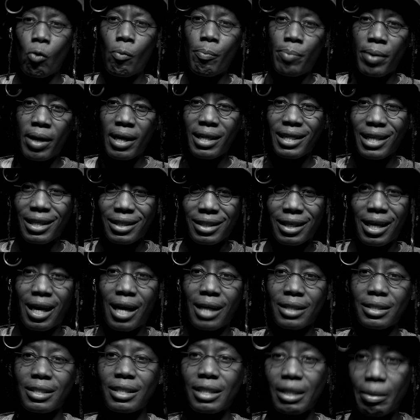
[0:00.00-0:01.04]
being that's
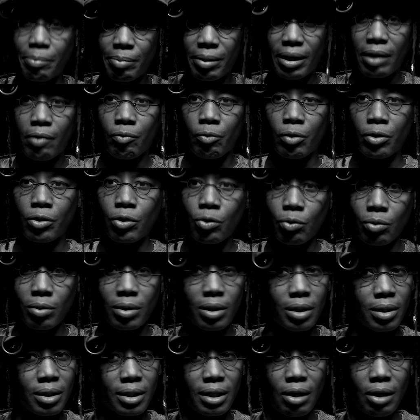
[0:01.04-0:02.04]
constantly being renewed. Your